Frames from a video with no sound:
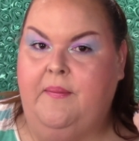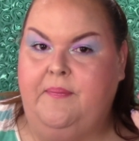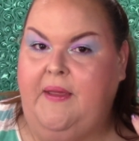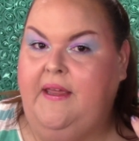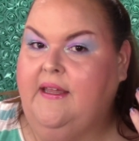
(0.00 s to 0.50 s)

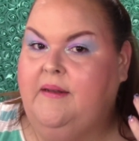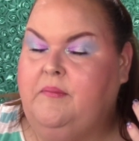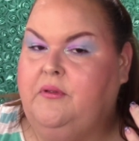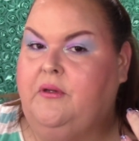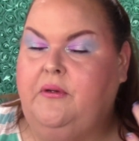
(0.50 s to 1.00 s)
pink
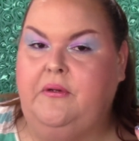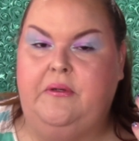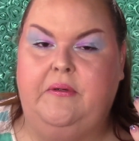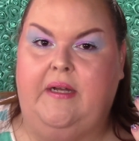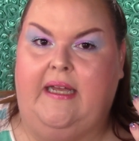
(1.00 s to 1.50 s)
and
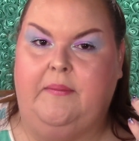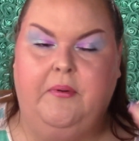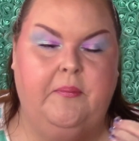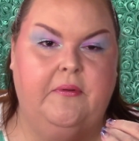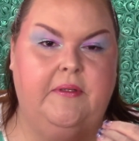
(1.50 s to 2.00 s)
blue and
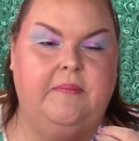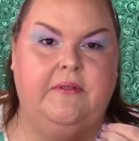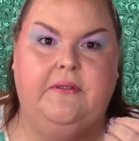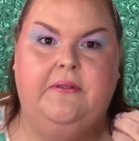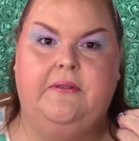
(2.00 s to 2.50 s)
purple and
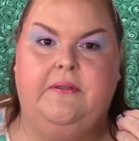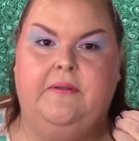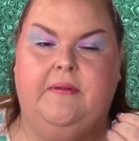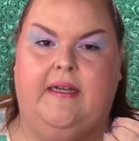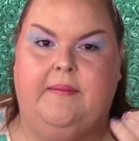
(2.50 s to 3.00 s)

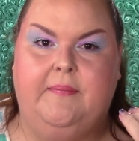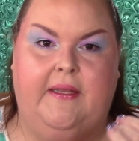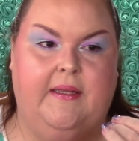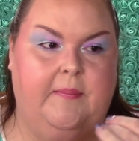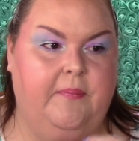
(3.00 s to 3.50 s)
blue and
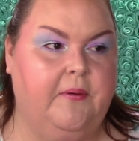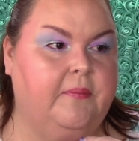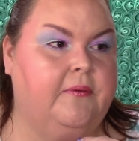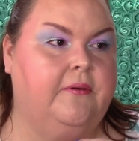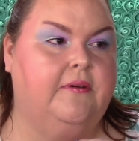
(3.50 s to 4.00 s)
pink and
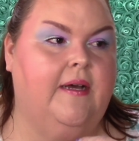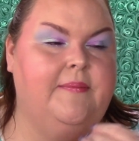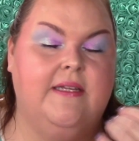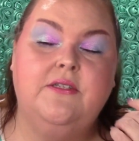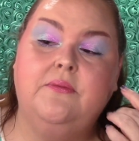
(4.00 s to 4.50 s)
purple. I
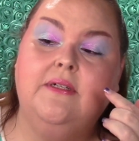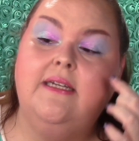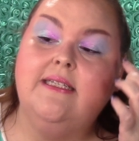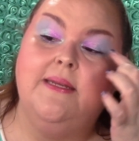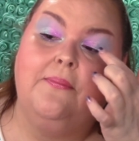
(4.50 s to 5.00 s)
mean it's a
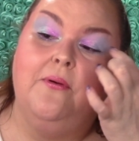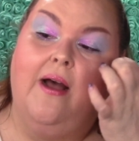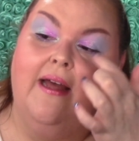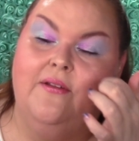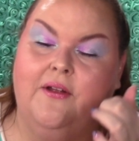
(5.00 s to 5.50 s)
really simple
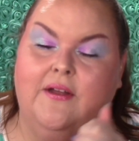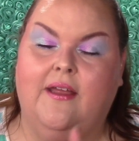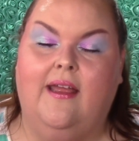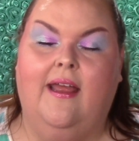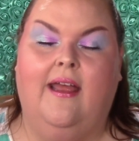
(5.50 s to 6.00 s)
eye
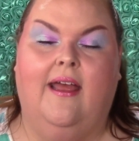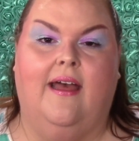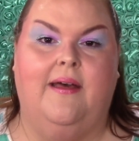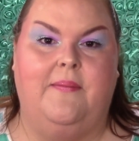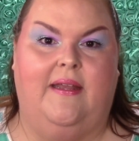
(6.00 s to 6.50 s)
look
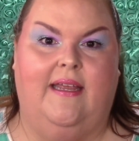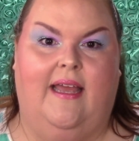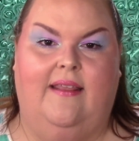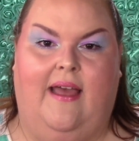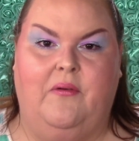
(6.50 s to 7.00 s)
um, and
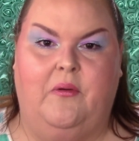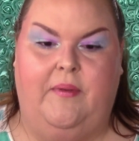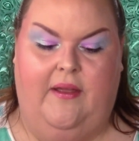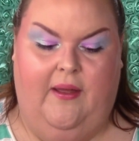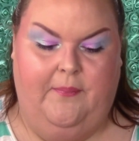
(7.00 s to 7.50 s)
again that will
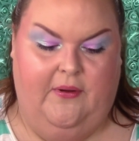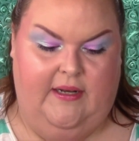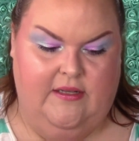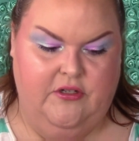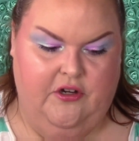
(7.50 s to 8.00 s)
be up on
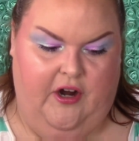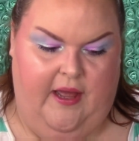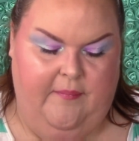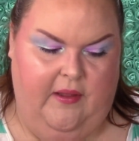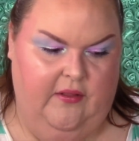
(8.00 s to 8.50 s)

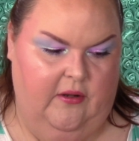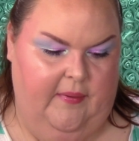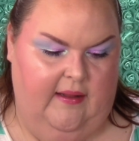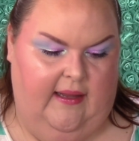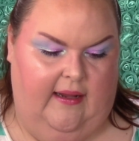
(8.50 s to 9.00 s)
Instagram a little
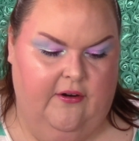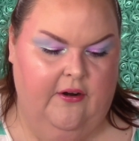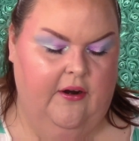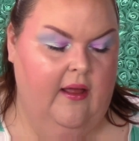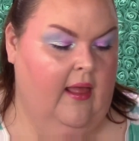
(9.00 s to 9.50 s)
bit later.